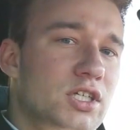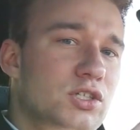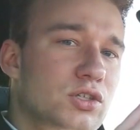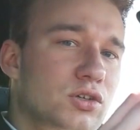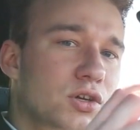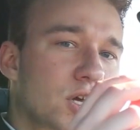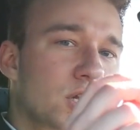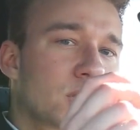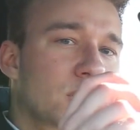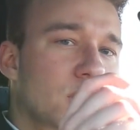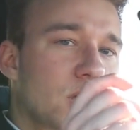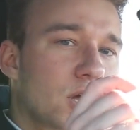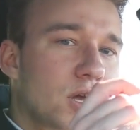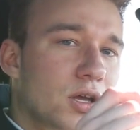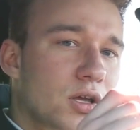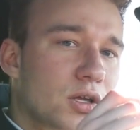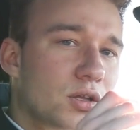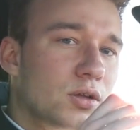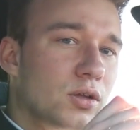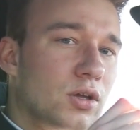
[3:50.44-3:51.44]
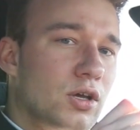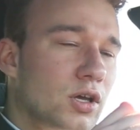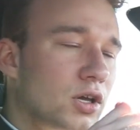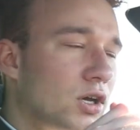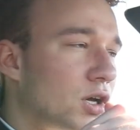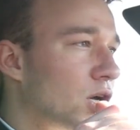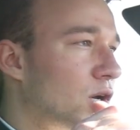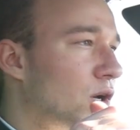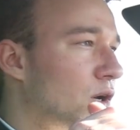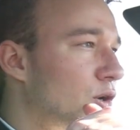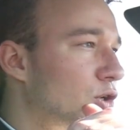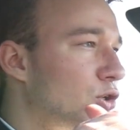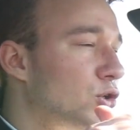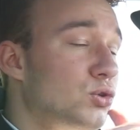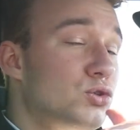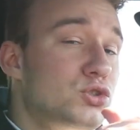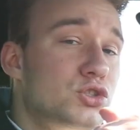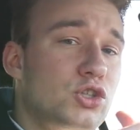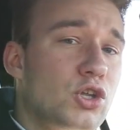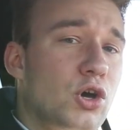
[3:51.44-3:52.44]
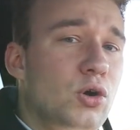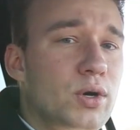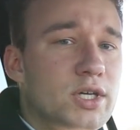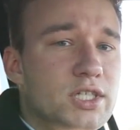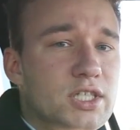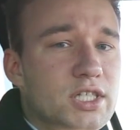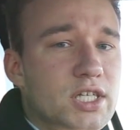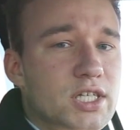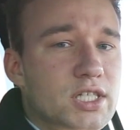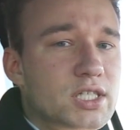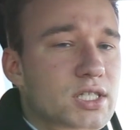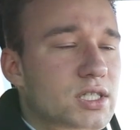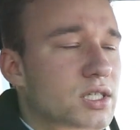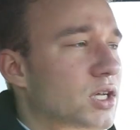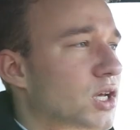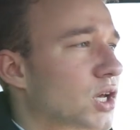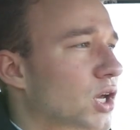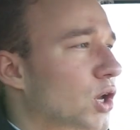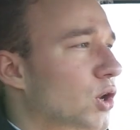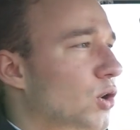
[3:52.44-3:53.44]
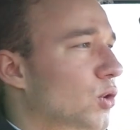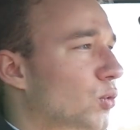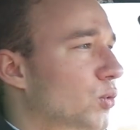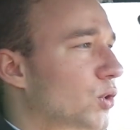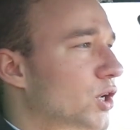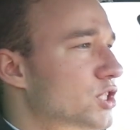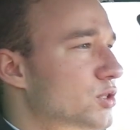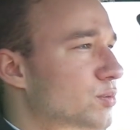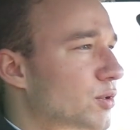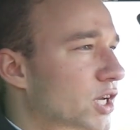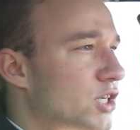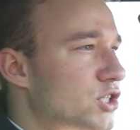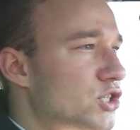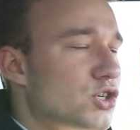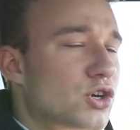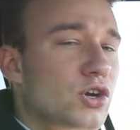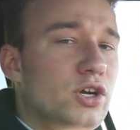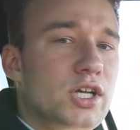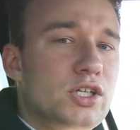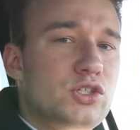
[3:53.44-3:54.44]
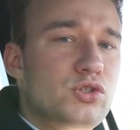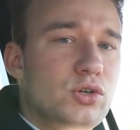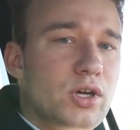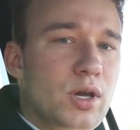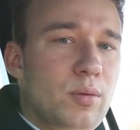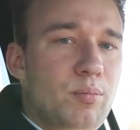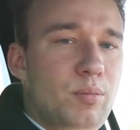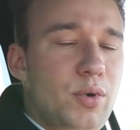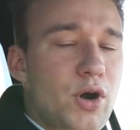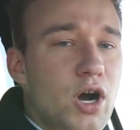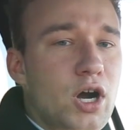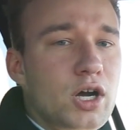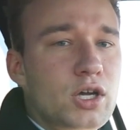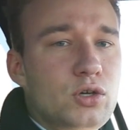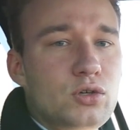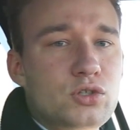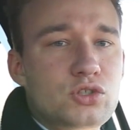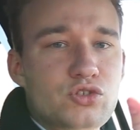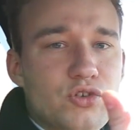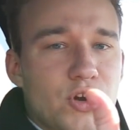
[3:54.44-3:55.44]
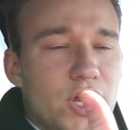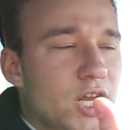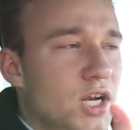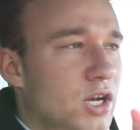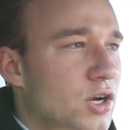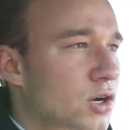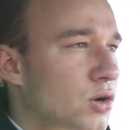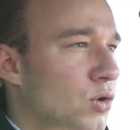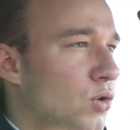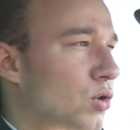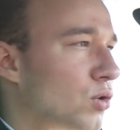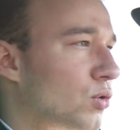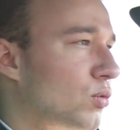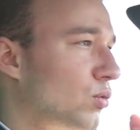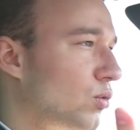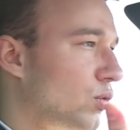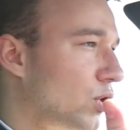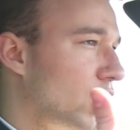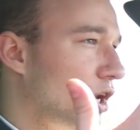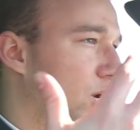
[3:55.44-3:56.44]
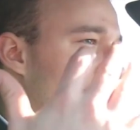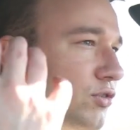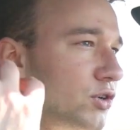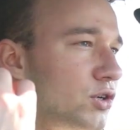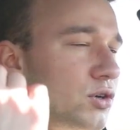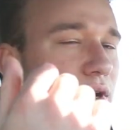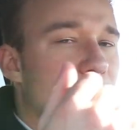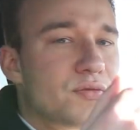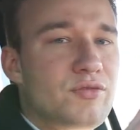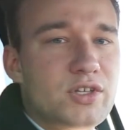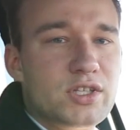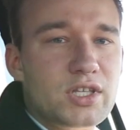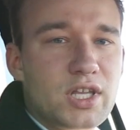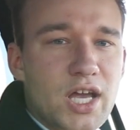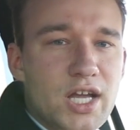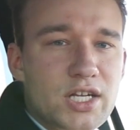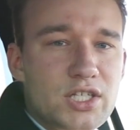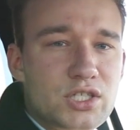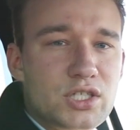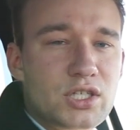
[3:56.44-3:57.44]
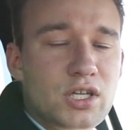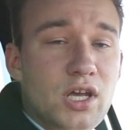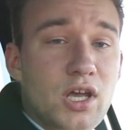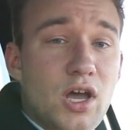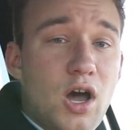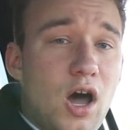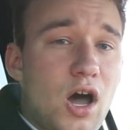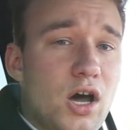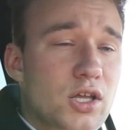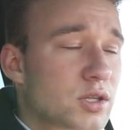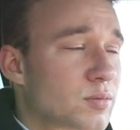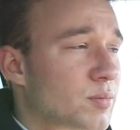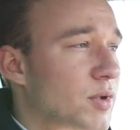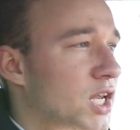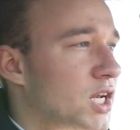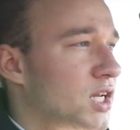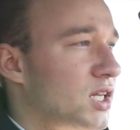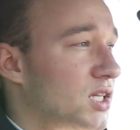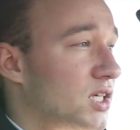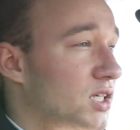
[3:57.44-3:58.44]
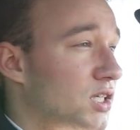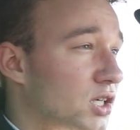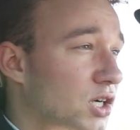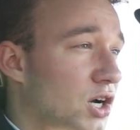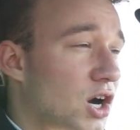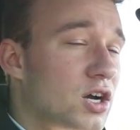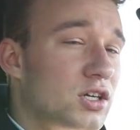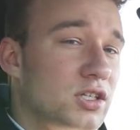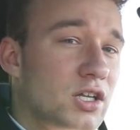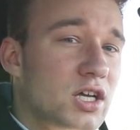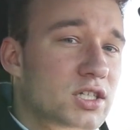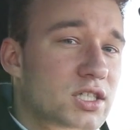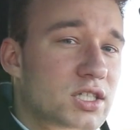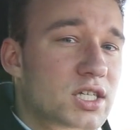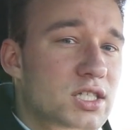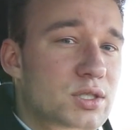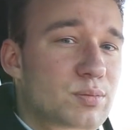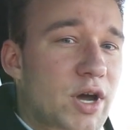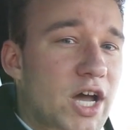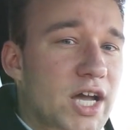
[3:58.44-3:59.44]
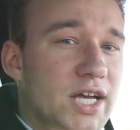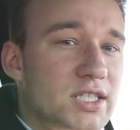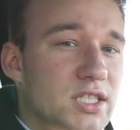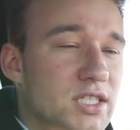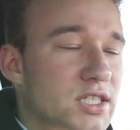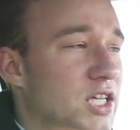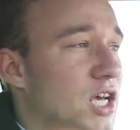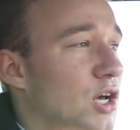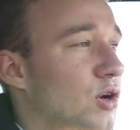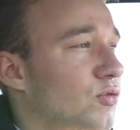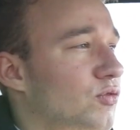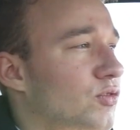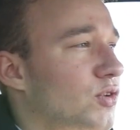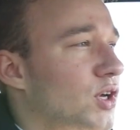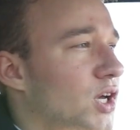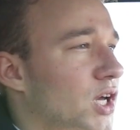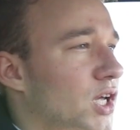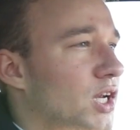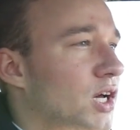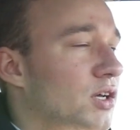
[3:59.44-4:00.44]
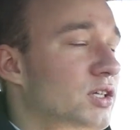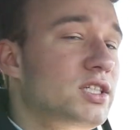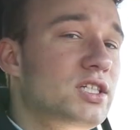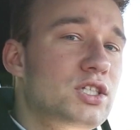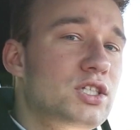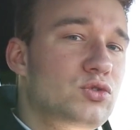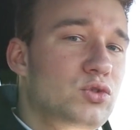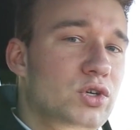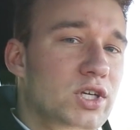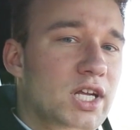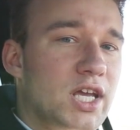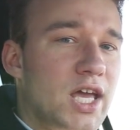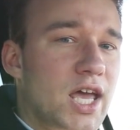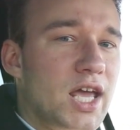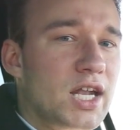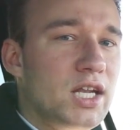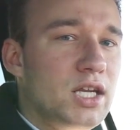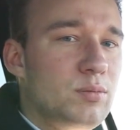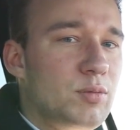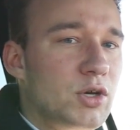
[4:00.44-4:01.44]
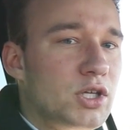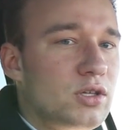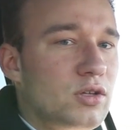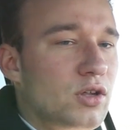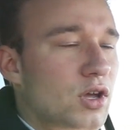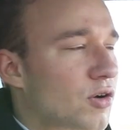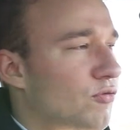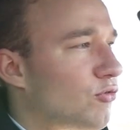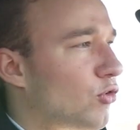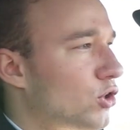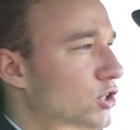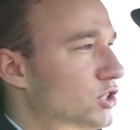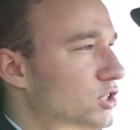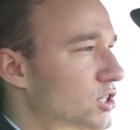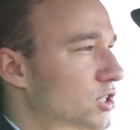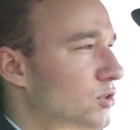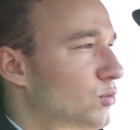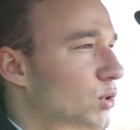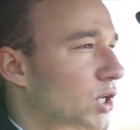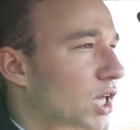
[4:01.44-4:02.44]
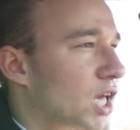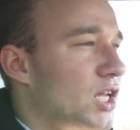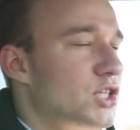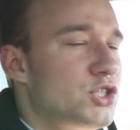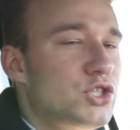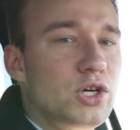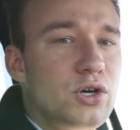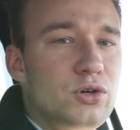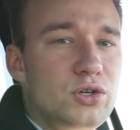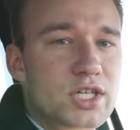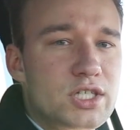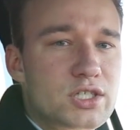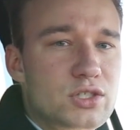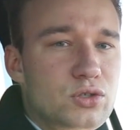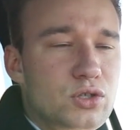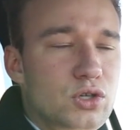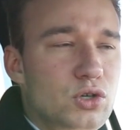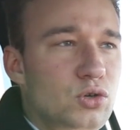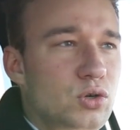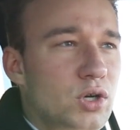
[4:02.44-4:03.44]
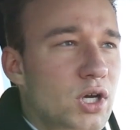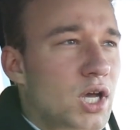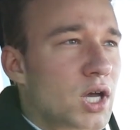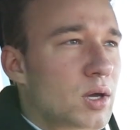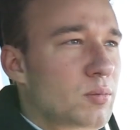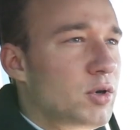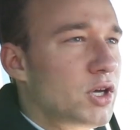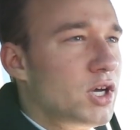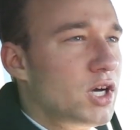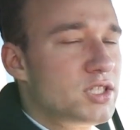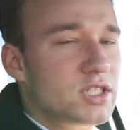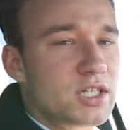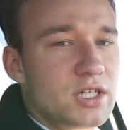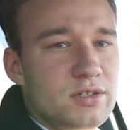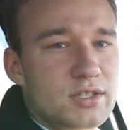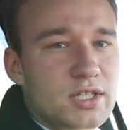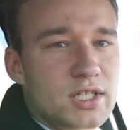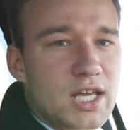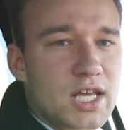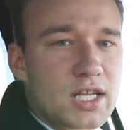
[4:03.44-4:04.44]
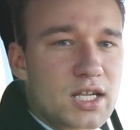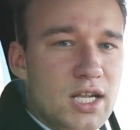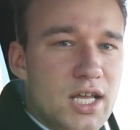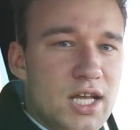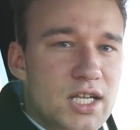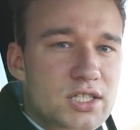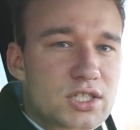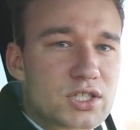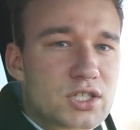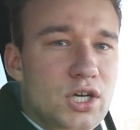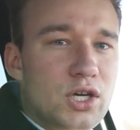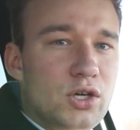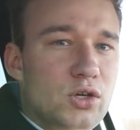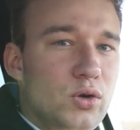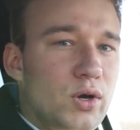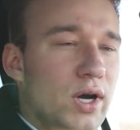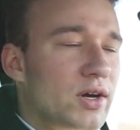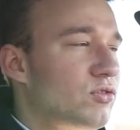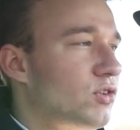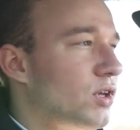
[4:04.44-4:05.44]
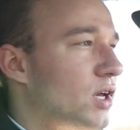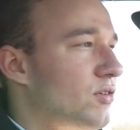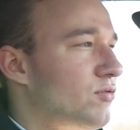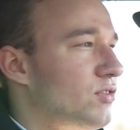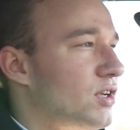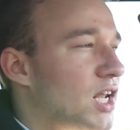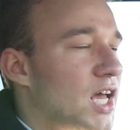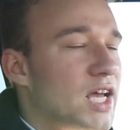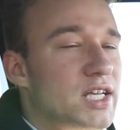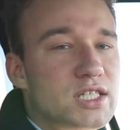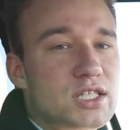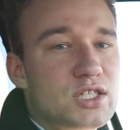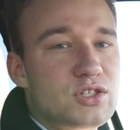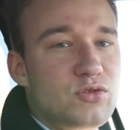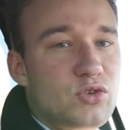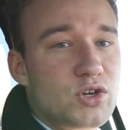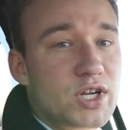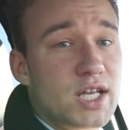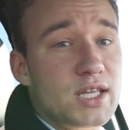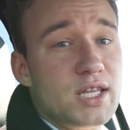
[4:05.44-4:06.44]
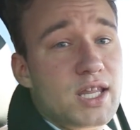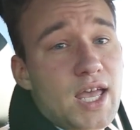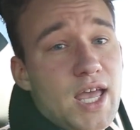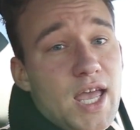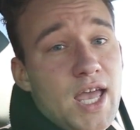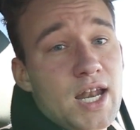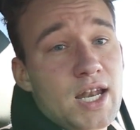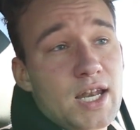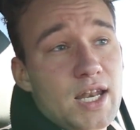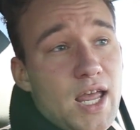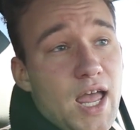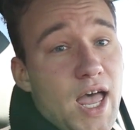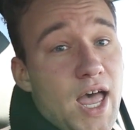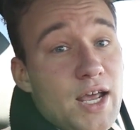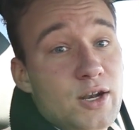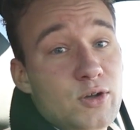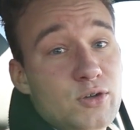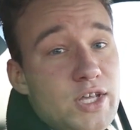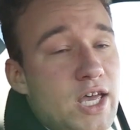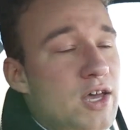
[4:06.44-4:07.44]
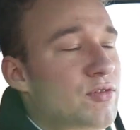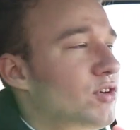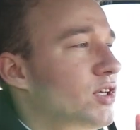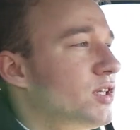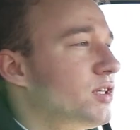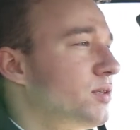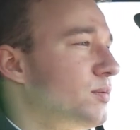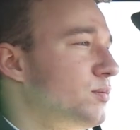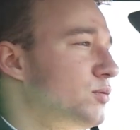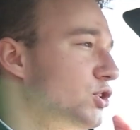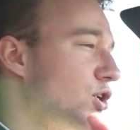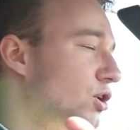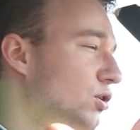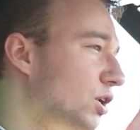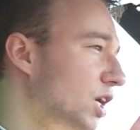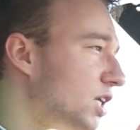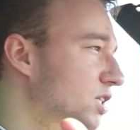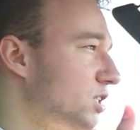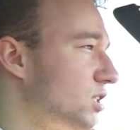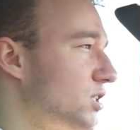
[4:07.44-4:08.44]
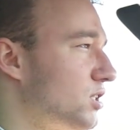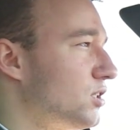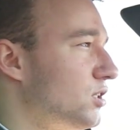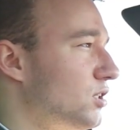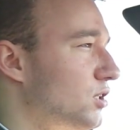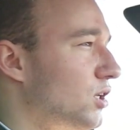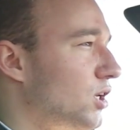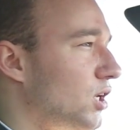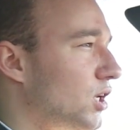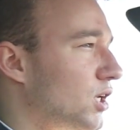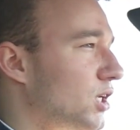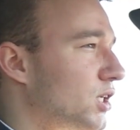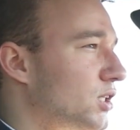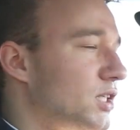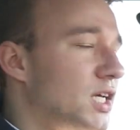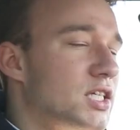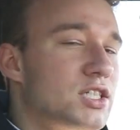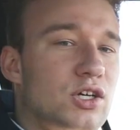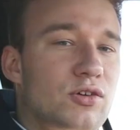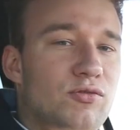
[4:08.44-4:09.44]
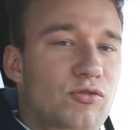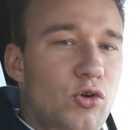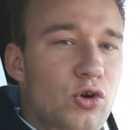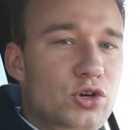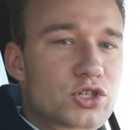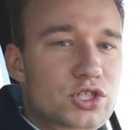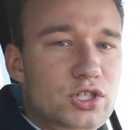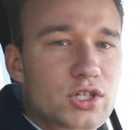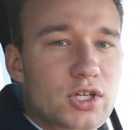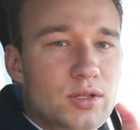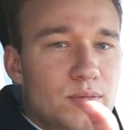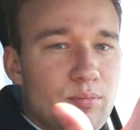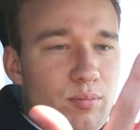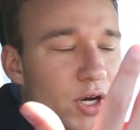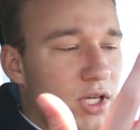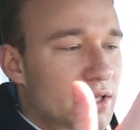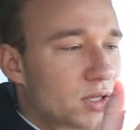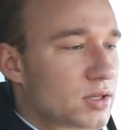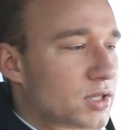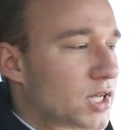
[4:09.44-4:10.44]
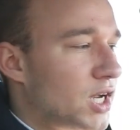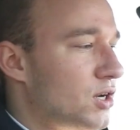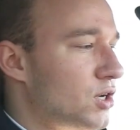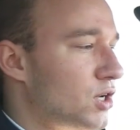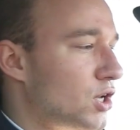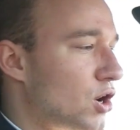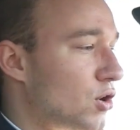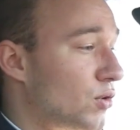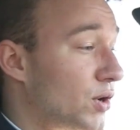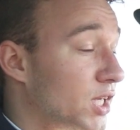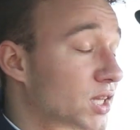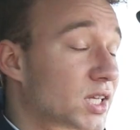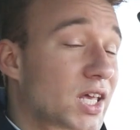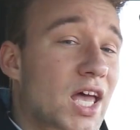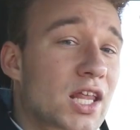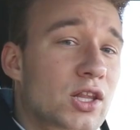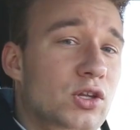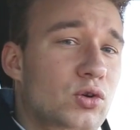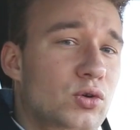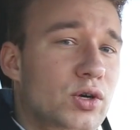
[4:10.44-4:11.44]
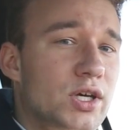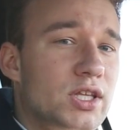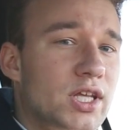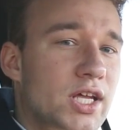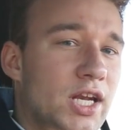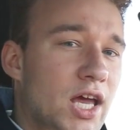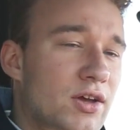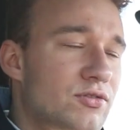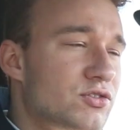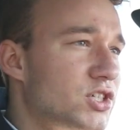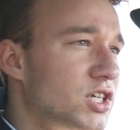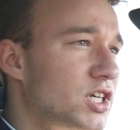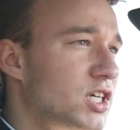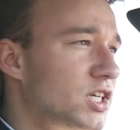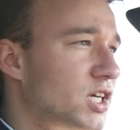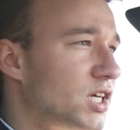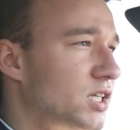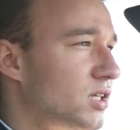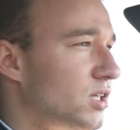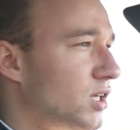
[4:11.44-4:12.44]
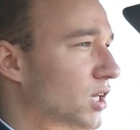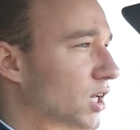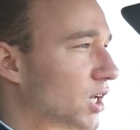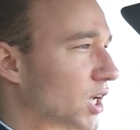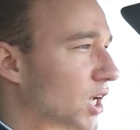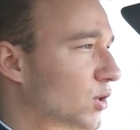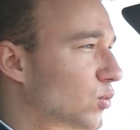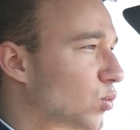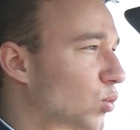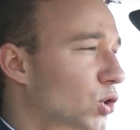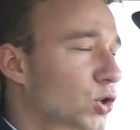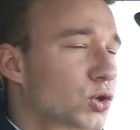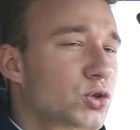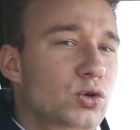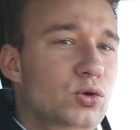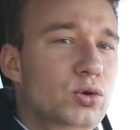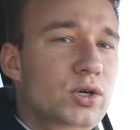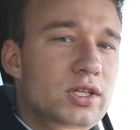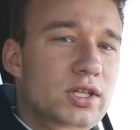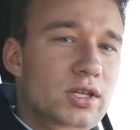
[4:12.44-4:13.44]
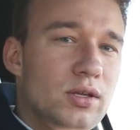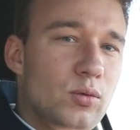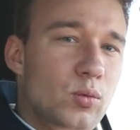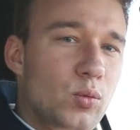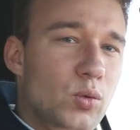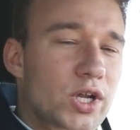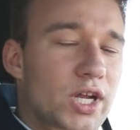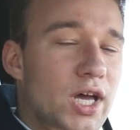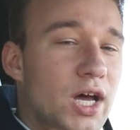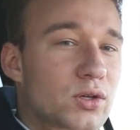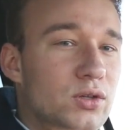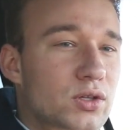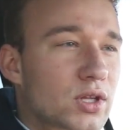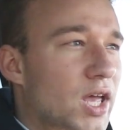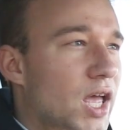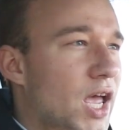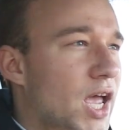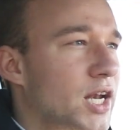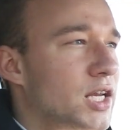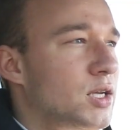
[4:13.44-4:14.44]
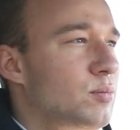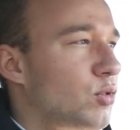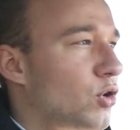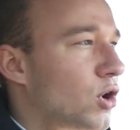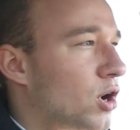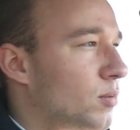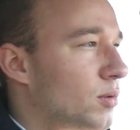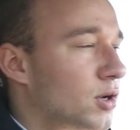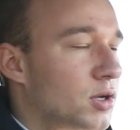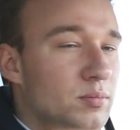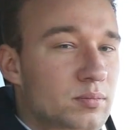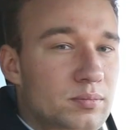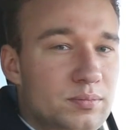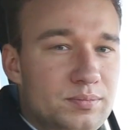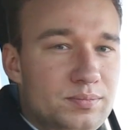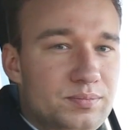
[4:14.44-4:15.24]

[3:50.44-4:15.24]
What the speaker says: that you can use tow assist, which makes sure that you can park your trailer or whatever you have attached automatically. The car does this by itself. Now is really handy, but unfortunately we can't show this to you because here in the Netherlands you have to have a license for that, and I don't have it. So that's unfortunate, but there you go. It can do it, and I've seen it. It will do it without any problem.